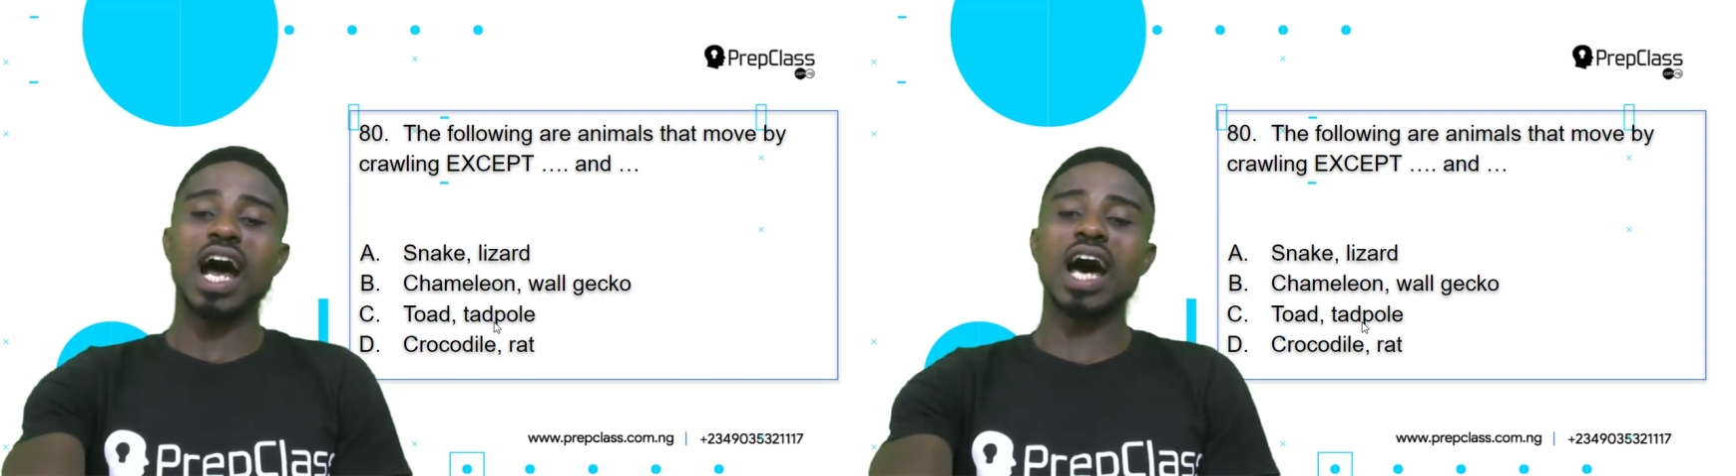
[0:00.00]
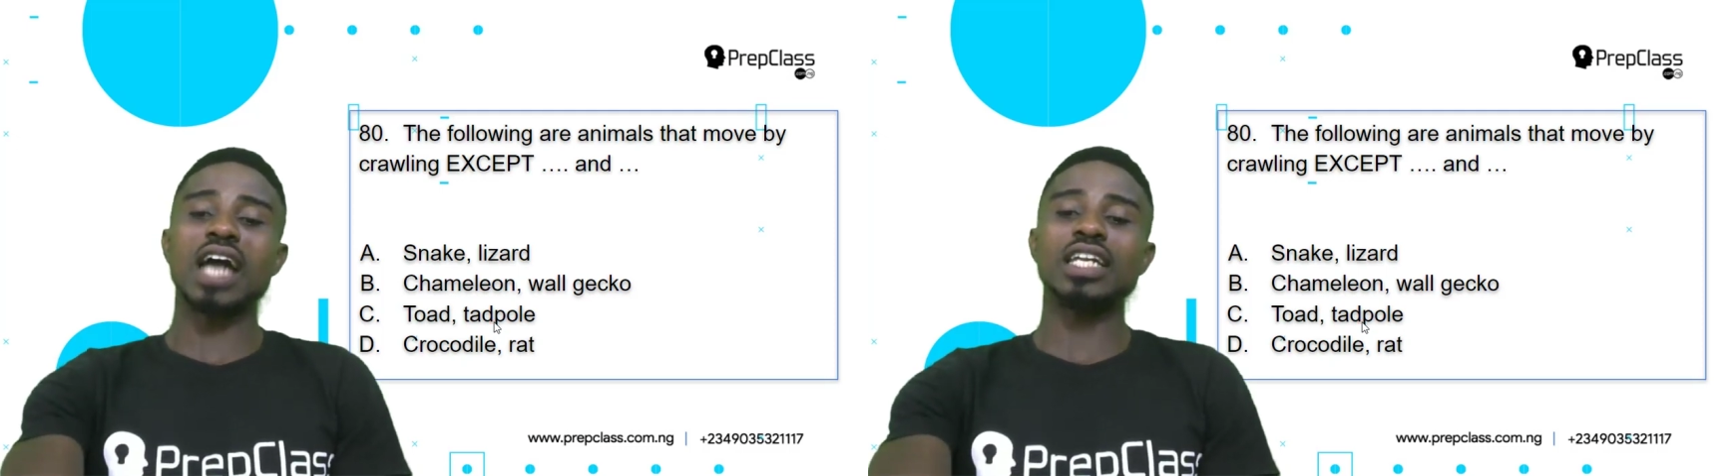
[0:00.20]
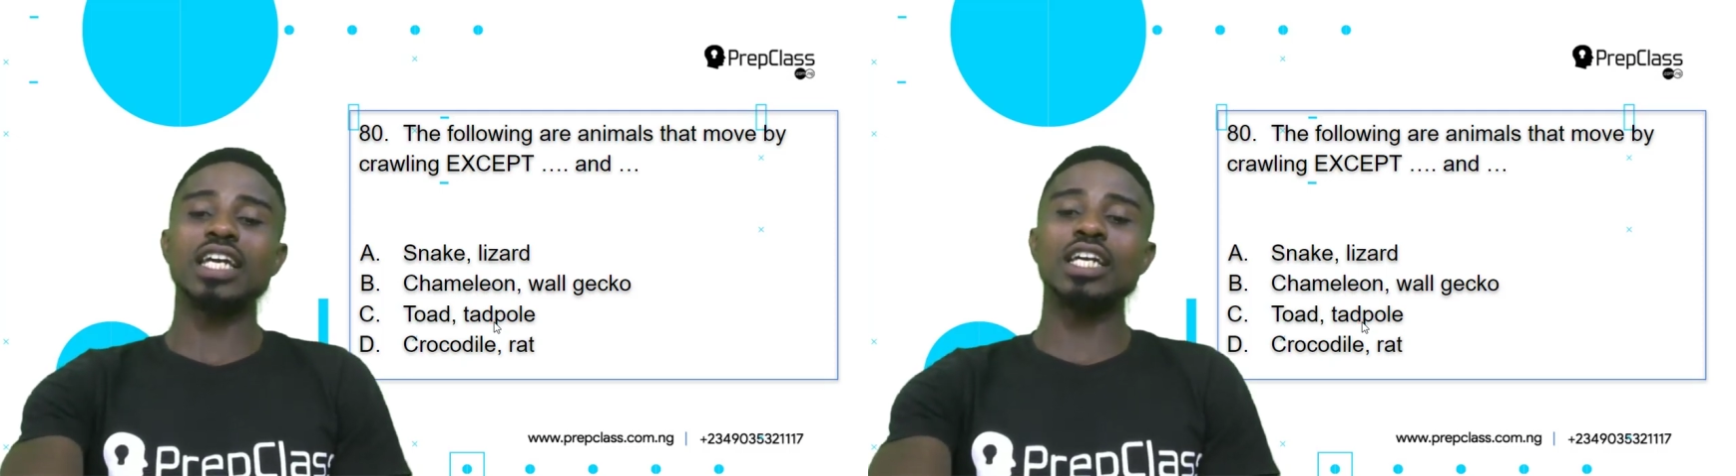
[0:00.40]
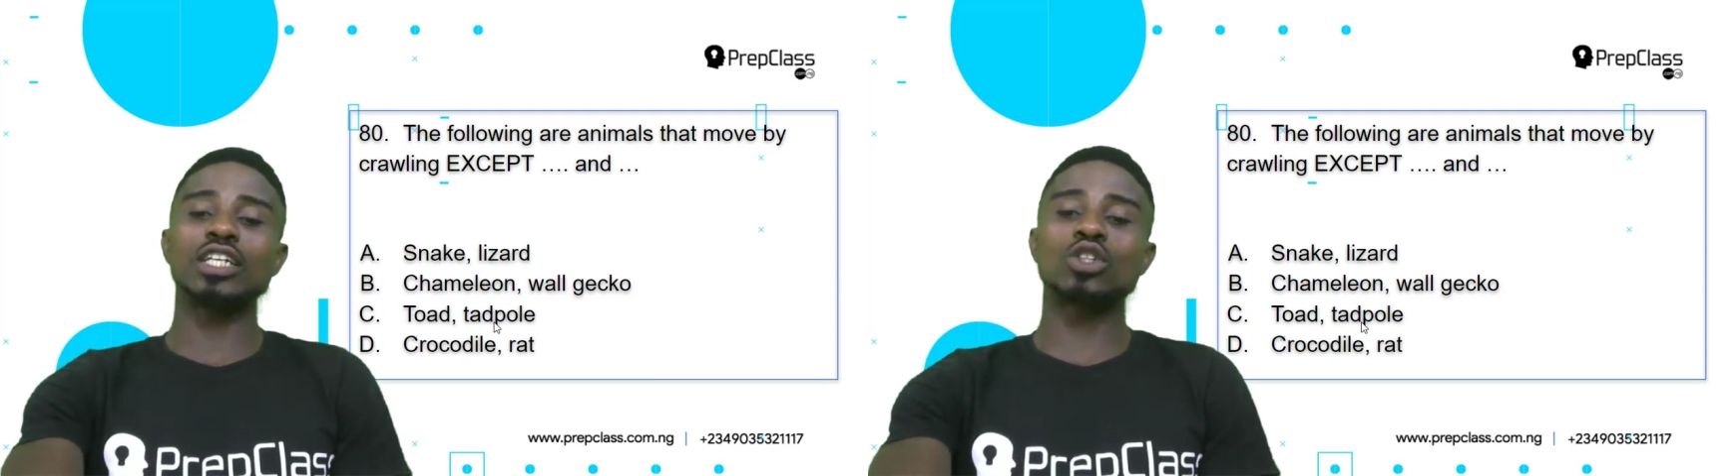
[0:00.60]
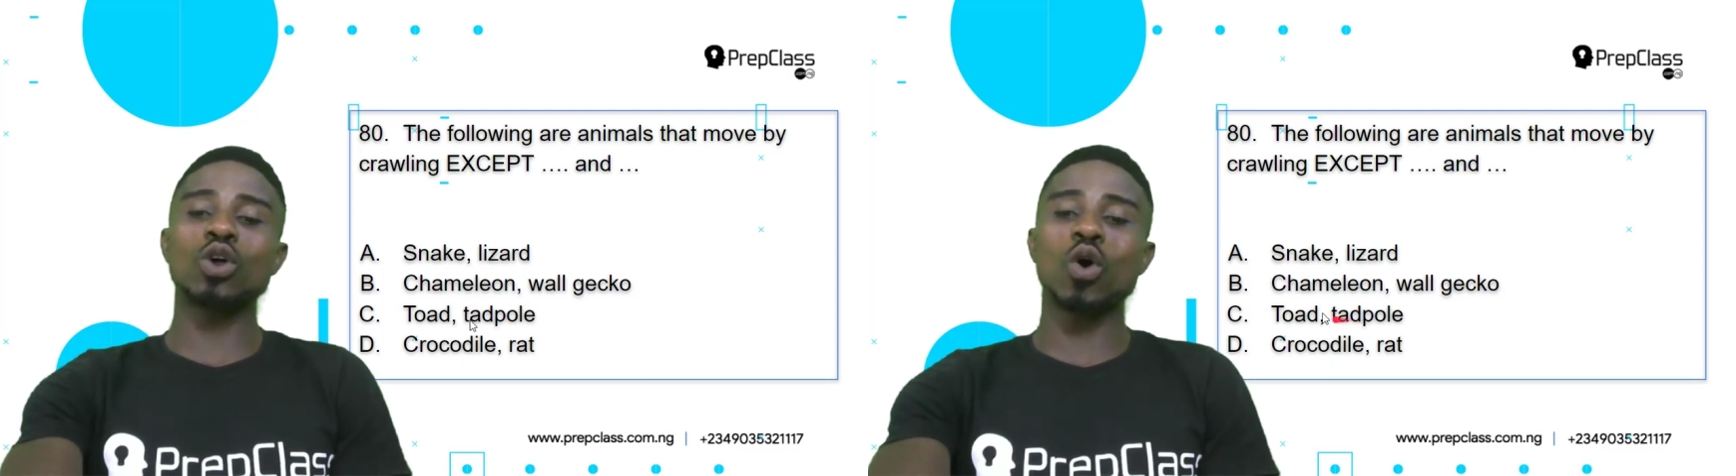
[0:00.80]
and
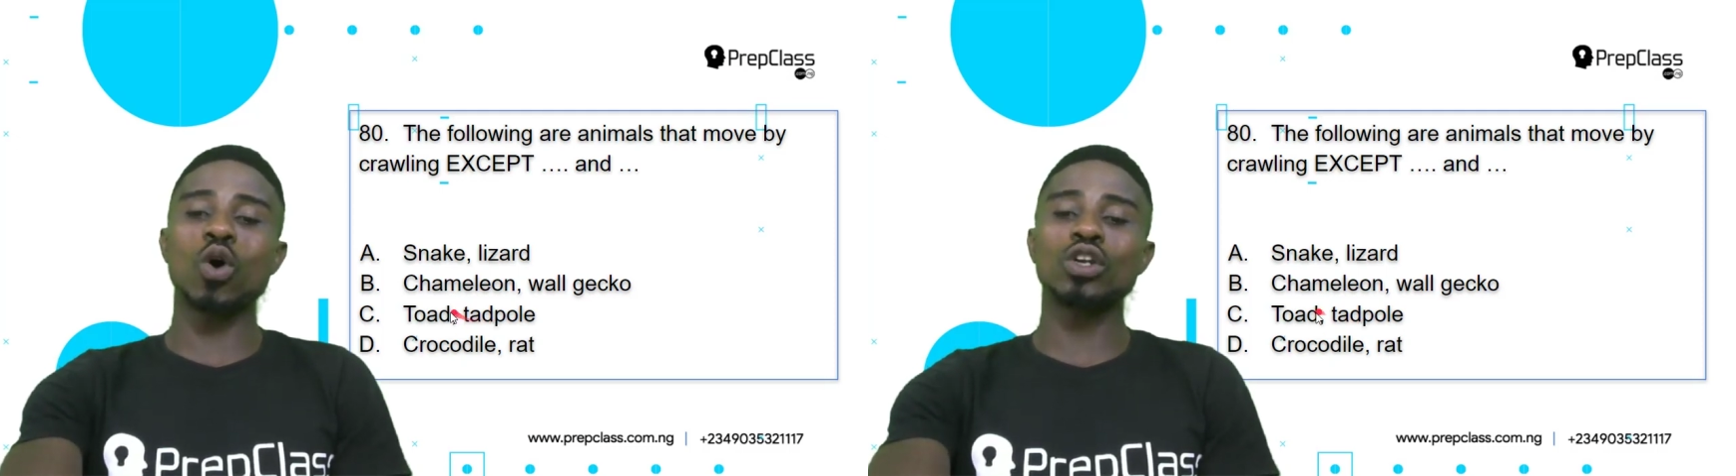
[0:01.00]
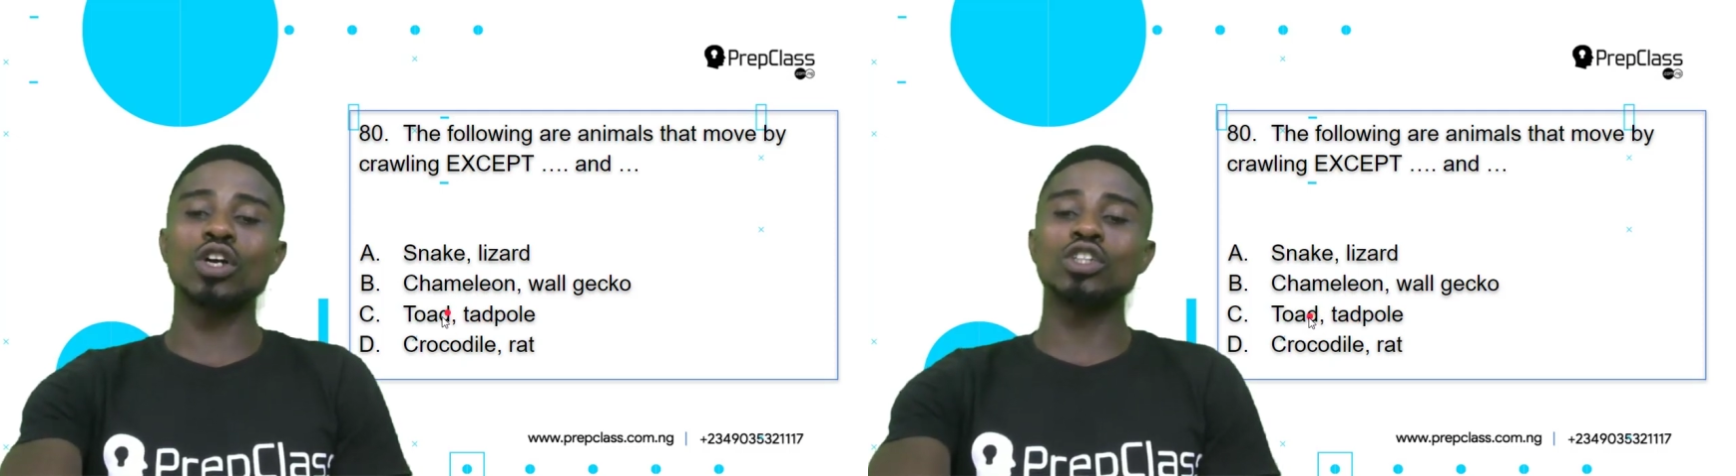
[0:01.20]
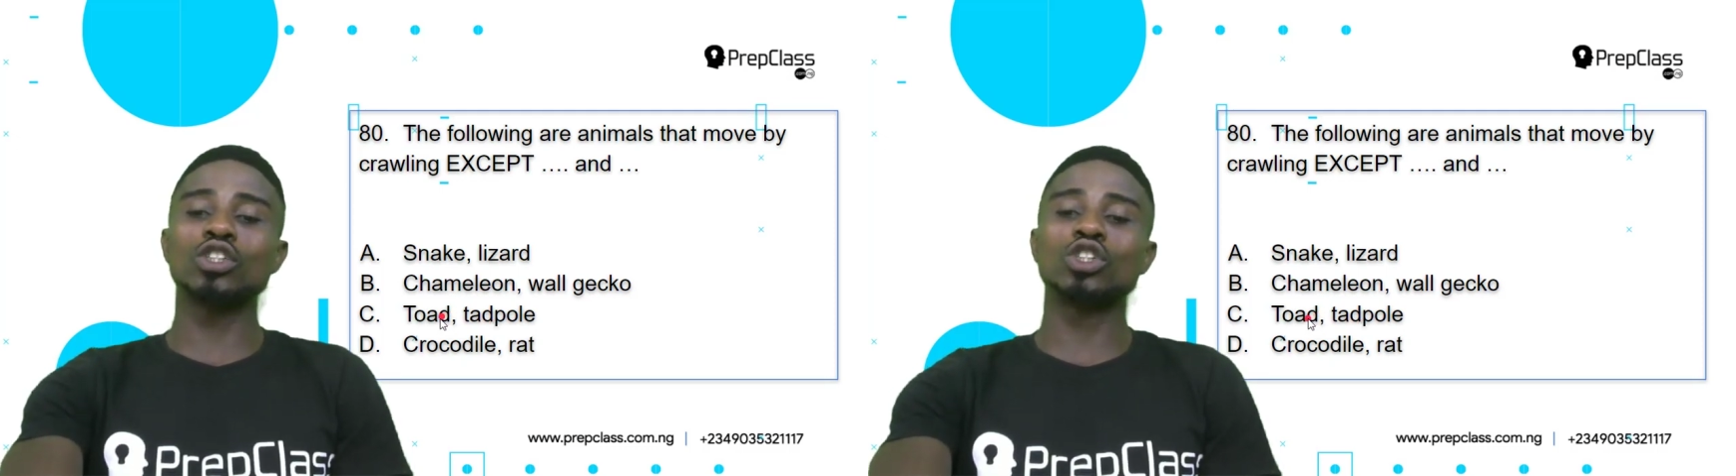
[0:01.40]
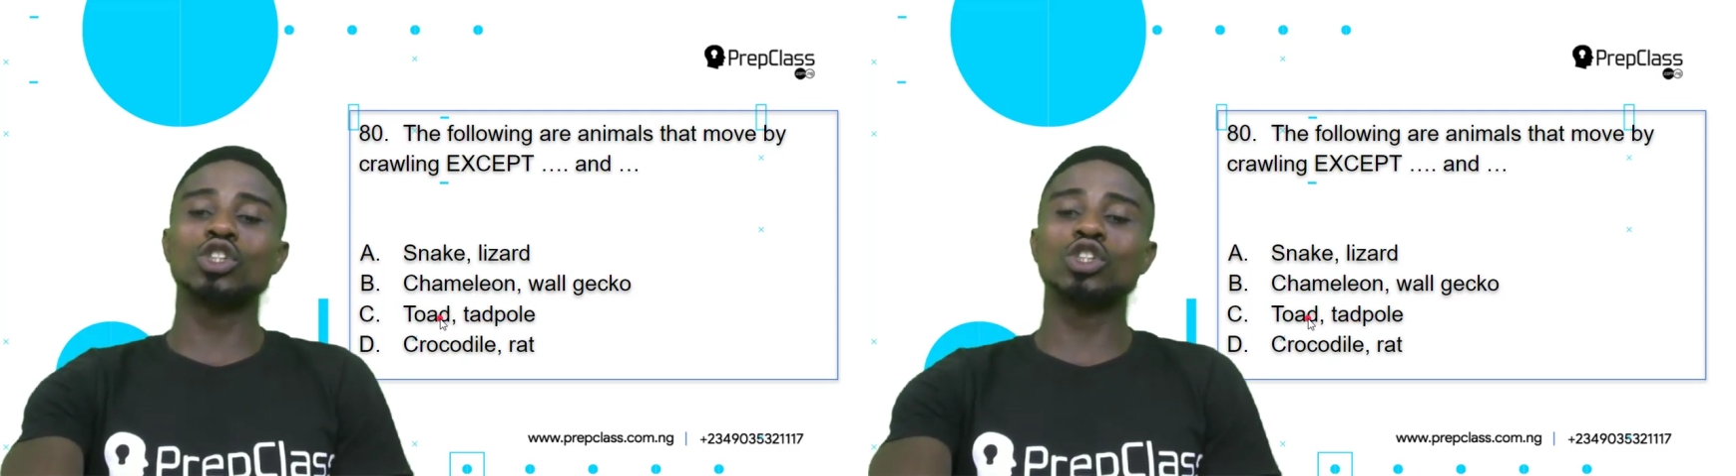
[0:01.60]
a toad